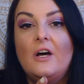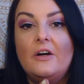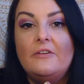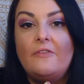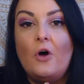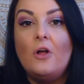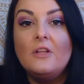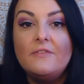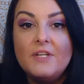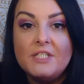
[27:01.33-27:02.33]
of all
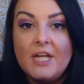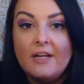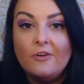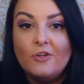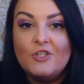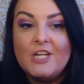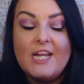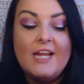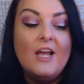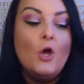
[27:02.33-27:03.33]
of this
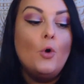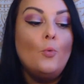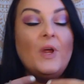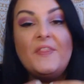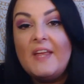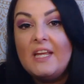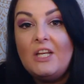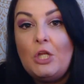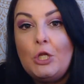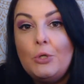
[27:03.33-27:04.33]
energy
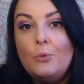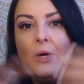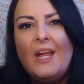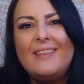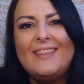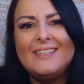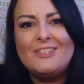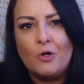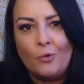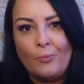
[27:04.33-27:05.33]
within you
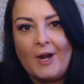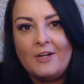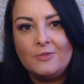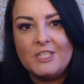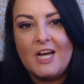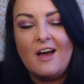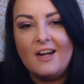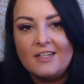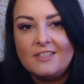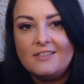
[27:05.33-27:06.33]
that's around
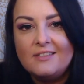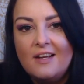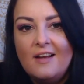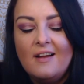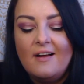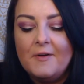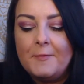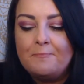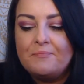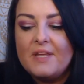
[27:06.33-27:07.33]
us
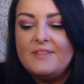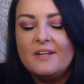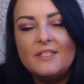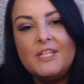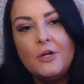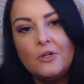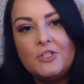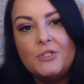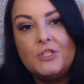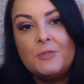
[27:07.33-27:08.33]
um, that is here
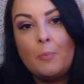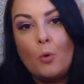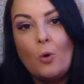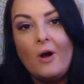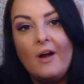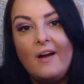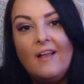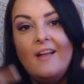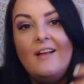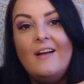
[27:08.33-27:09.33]
to
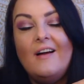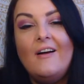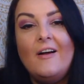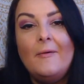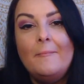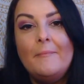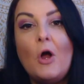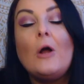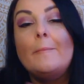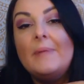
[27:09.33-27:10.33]
support um,
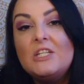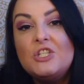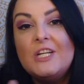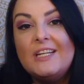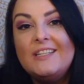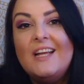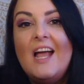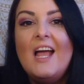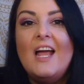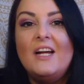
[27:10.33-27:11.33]
our mission
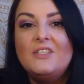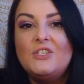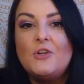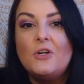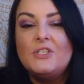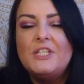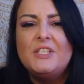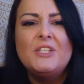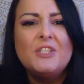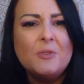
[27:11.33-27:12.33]
as star seeds
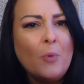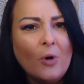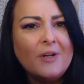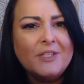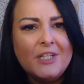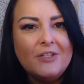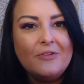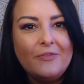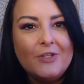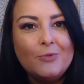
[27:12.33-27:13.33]
and to support us
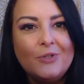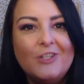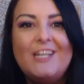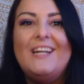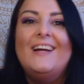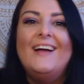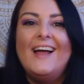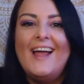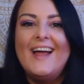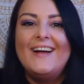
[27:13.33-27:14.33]
individually
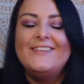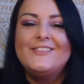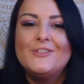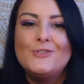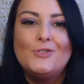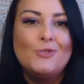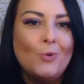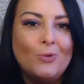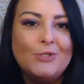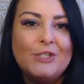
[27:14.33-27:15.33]
as
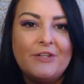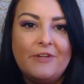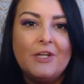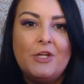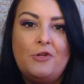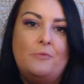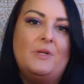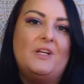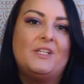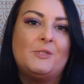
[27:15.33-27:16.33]
souls living a
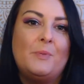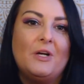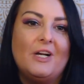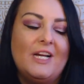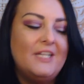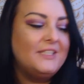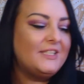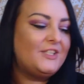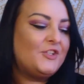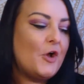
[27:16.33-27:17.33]
human
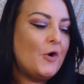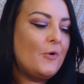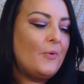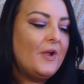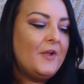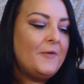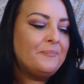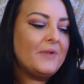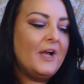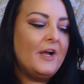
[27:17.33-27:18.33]
experience. So,
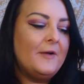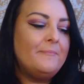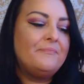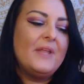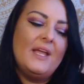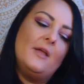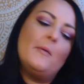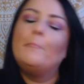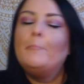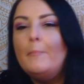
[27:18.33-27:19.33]
um,
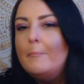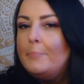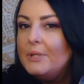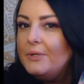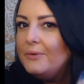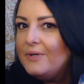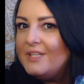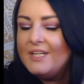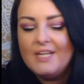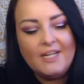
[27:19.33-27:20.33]
blue,
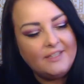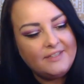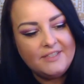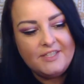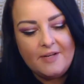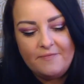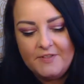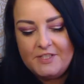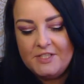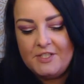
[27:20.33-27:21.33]
again, this
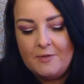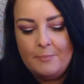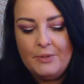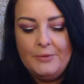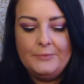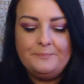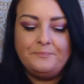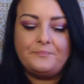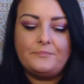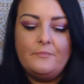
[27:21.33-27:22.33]
emphasis on blue
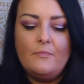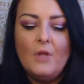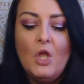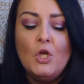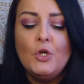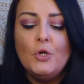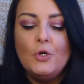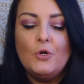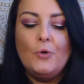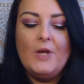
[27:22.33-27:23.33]

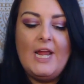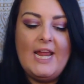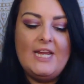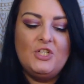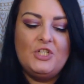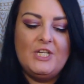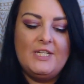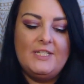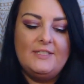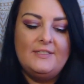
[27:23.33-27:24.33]

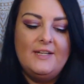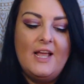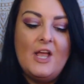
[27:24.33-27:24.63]
creation